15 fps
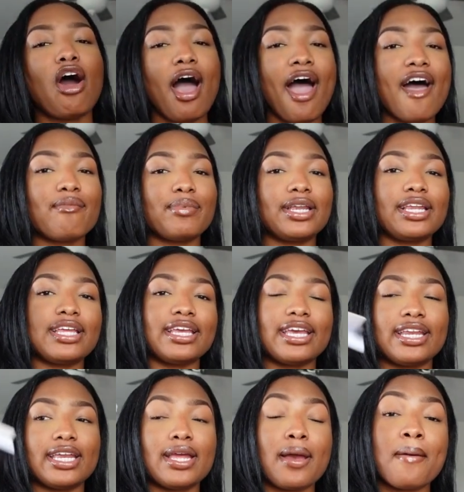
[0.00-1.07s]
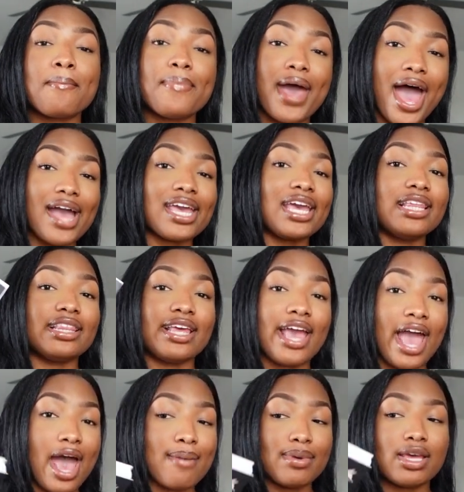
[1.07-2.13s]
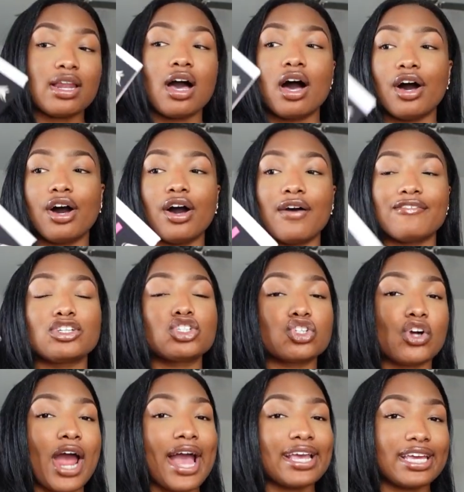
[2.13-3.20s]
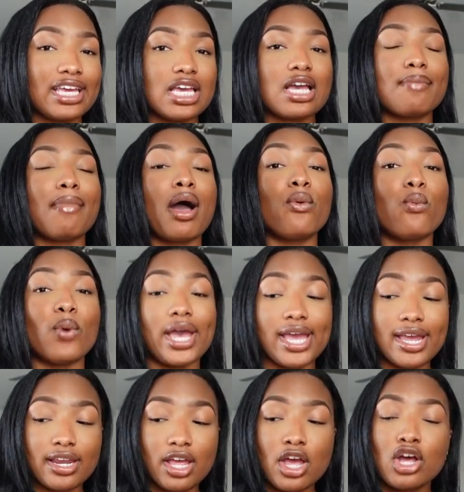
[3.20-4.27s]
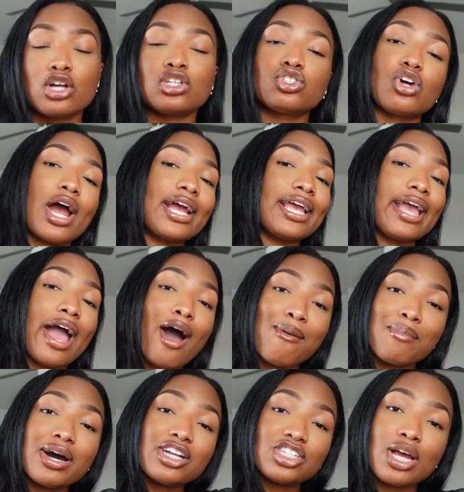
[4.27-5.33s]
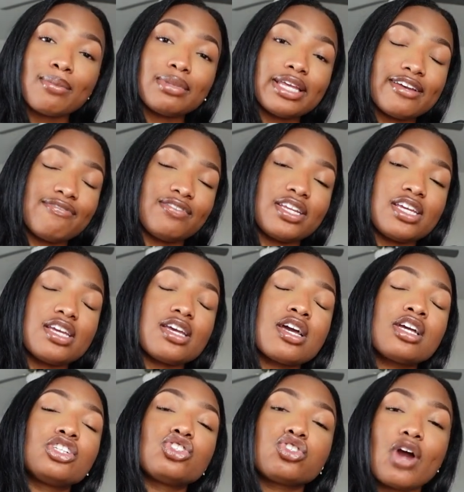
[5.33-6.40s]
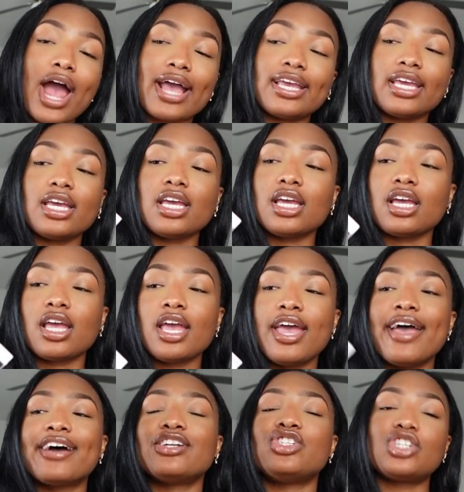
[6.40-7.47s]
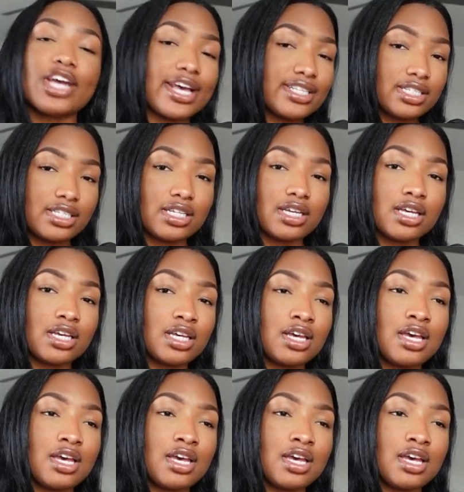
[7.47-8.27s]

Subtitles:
I have been getting back in the habit of tracking my weight, tracking how much I'm lifting, tracking just